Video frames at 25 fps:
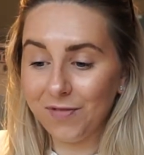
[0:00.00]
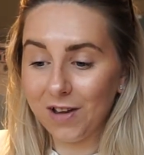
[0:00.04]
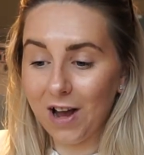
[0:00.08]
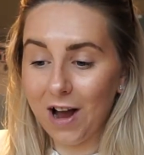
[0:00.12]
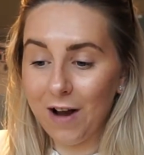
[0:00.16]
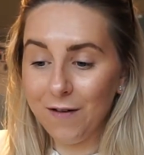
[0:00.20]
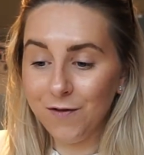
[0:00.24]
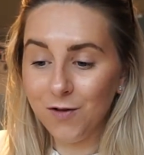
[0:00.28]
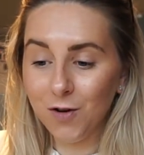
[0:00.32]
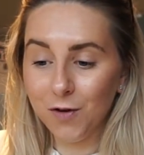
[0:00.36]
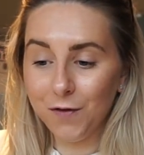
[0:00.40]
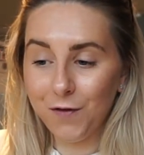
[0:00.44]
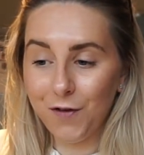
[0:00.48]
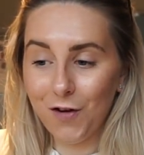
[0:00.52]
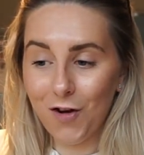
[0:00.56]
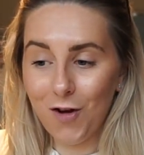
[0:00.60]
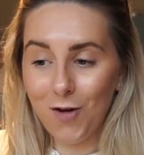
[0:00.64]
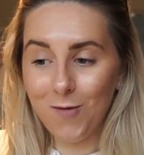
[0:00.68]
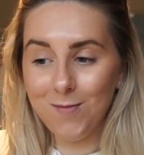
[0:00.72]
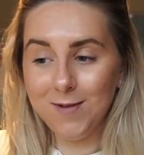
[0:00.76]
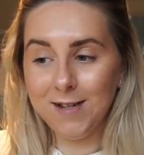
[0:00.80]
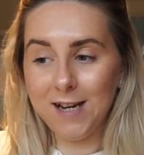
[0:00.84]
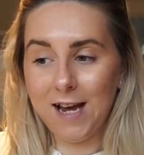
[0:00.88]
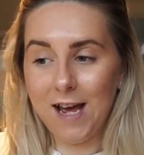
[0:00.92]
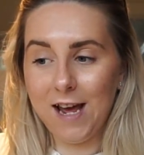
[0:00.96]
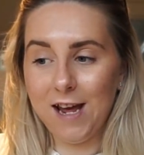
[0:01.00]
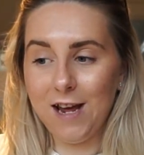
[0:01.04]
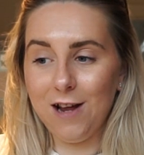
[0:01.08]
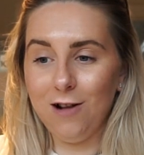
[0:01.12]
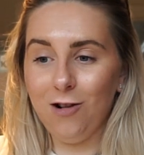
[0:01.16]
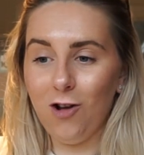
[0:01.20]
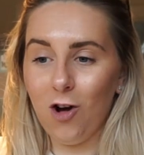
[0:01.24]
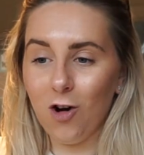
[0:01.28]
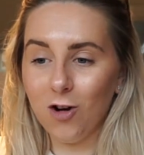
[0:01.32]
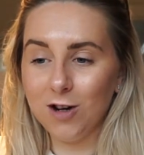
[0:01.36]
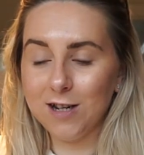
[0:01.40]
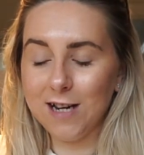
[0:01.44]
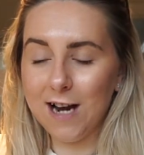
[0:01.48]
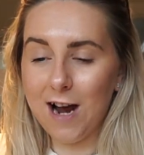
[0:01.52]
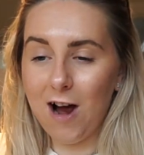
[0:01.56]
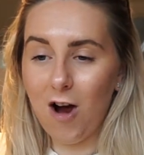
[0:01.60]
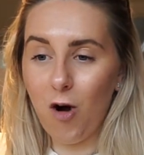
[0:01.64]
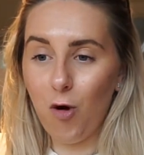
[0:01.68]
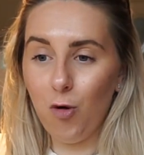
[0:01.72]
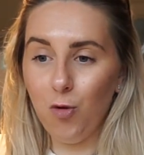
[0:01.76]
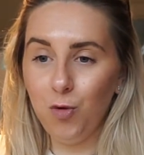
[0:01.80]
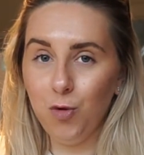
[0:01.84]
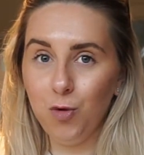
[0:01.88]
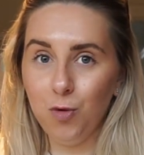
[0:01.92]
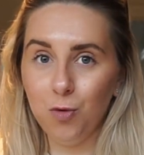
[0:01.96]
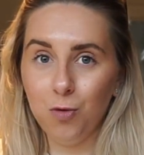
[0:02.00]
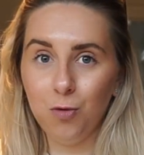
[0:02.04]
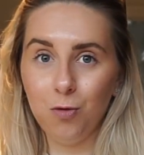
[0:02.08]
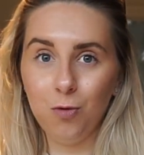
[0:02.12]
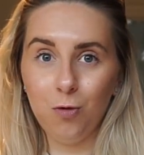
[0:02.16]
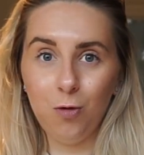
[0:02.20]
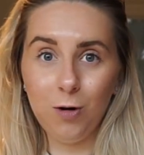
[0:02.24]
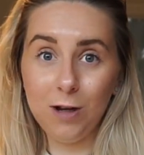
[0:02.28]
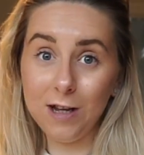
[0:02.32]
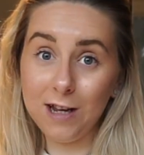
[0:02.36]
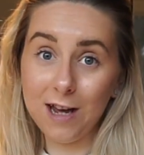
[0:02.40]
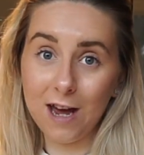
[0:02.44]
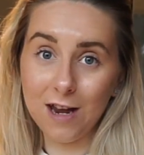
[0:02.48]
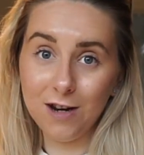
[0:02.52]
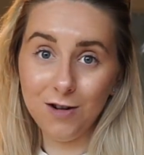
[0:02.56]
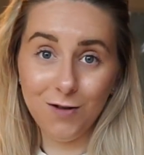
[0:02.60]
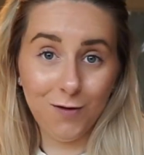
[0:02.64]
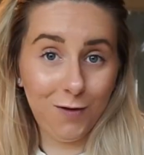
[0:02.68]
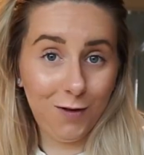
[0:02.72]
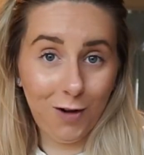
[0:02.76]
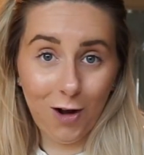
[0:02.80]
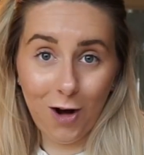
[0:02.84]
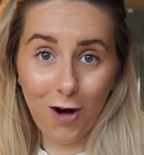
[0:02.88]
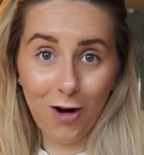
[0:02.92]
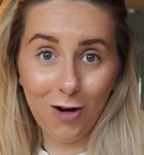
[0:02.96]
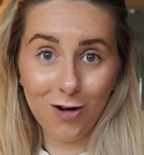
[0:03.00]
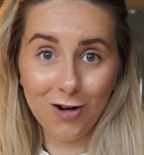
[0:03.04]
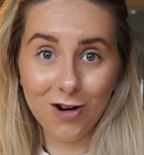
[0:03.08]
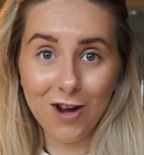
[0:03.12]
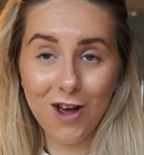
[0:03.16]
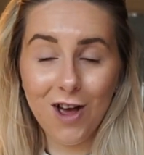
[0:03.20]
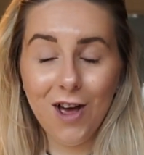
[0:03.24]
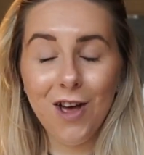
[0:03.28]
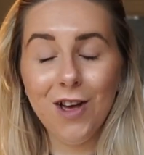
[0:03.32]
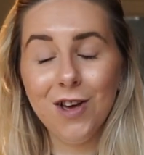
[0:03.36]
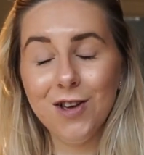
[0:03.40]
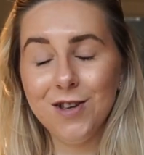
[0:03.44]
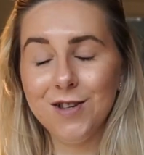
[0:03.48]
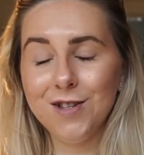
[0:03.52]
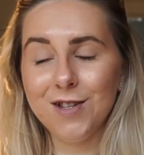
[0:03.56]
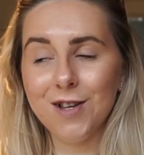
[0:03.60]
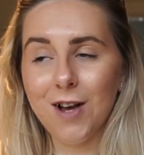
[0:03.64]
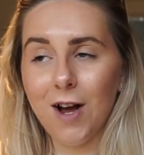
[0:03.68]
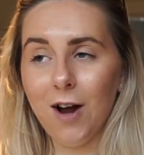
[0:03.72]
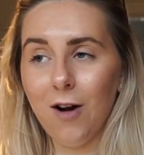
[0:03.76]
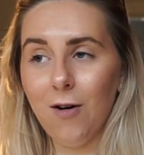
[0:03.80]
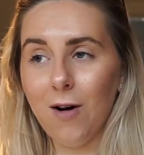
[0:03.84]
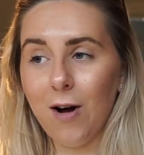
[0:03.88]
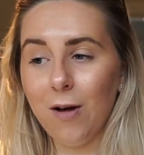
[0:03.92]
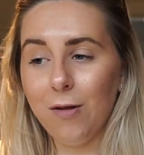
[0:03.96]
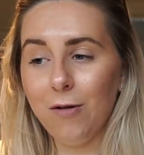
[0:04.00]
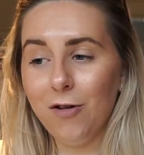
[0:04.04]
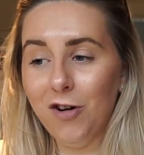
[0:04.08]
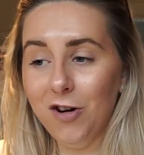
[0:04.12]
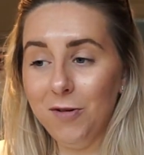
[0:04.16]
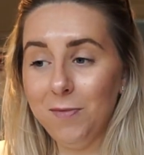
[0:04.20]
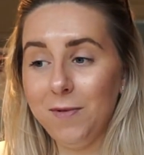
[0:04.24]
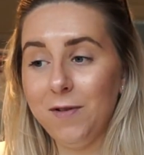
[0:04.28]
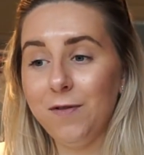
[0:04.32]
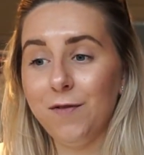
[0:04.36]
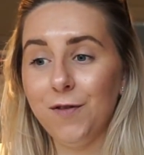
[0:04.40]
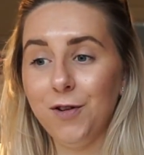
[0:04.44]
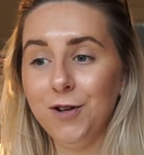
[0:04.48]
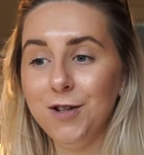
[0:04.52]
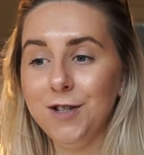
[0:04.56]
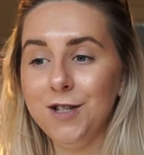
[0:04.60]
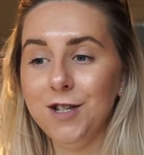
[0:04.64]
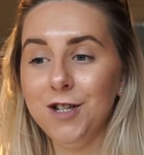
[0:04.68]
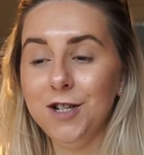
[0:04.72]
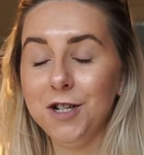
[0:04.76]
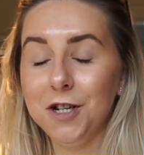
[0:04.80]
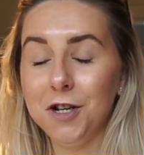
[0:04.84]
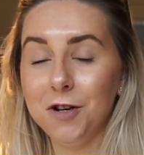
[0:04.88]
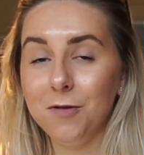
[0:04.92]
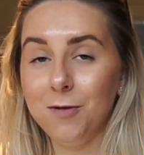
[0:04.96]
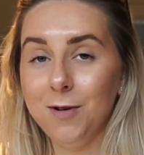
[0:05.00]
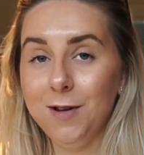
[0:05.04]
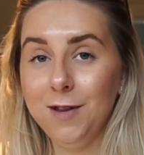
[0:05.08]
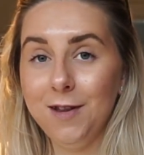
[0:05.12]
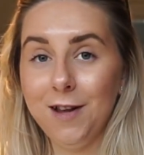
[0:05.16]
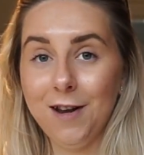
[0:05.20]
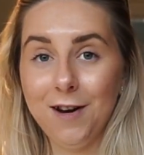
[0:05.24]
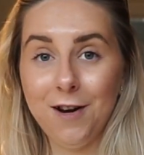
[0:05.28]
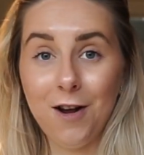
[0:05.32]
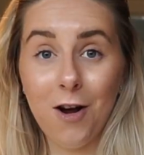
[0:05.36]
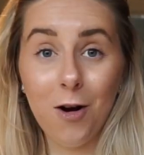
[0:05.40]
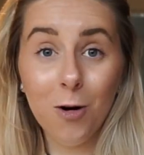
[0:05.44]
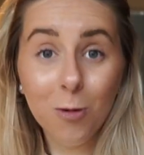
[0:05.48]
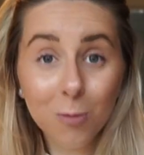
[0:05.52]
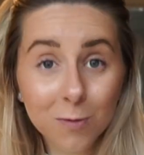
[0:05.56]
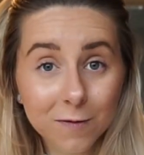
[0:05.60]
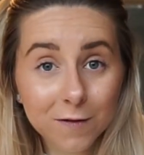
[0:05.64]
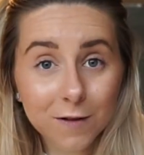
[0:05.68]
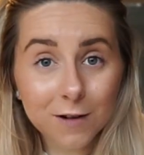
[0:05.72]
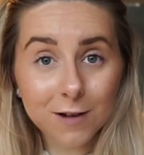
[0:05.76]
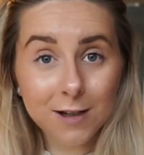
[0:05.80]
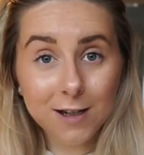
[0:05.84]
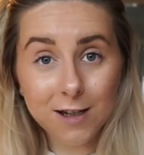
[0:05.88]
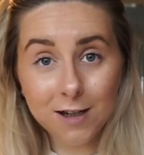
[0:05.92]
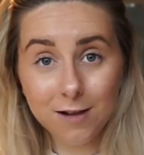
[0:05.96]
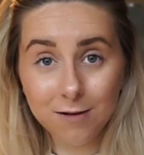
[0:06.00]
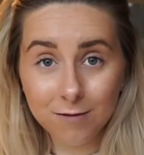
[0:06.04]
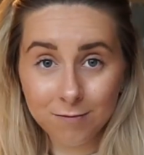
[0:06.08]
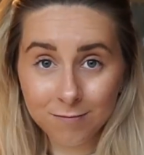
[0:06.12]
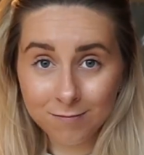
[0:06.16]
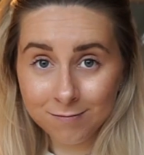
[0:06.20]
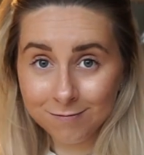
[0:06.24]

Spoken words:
I've not filmed a lockdown weekend vlog, so I thought it'd be fun to do, and then hopefully